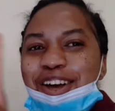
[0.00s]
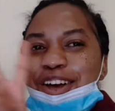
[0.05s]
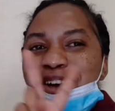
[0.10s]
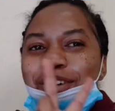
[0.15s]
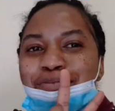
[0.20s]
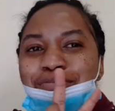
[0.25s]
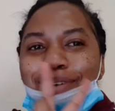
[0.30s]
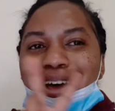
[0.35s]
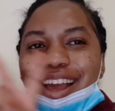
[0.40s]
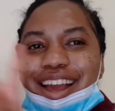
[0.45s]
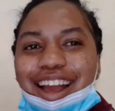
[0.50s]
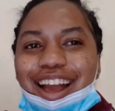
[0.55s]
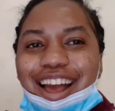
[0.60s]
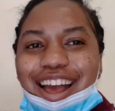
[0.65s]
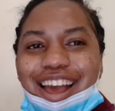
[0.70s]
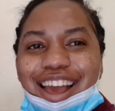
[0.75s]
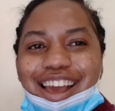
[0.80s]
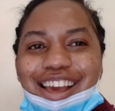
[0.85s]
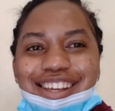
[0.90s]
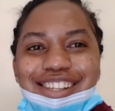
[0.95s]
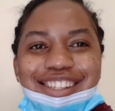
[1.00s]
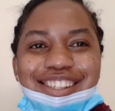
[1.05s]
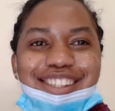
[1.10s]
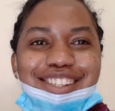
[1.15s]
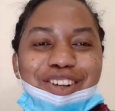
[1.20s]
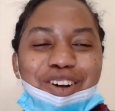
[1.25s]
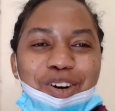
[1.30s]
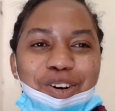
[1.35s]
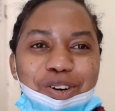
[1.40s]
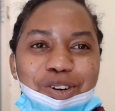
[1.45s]
Bye, guys.
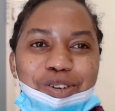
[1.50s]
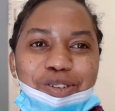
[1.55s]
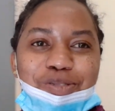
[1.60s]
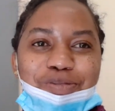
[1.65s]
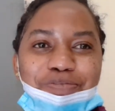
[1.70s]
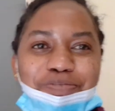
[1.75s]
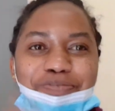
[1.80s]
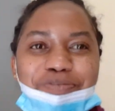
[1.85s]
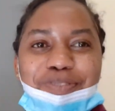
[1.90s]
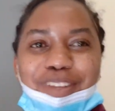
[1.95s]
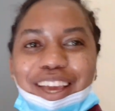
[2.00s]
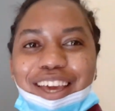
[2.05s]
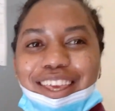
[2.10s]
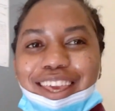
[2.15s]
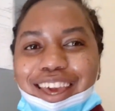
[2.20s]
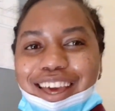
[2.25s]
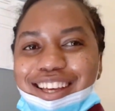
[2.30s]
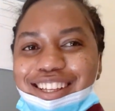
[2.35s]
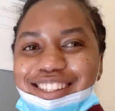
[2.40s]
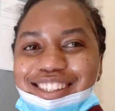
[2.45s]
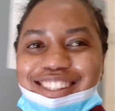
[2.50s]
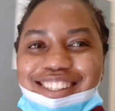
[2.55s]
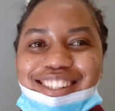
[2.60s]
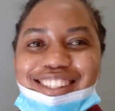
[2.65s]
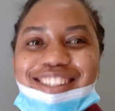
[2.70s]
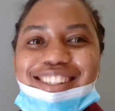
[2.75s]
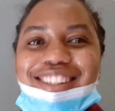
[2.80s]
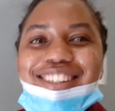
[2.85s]
So, yes.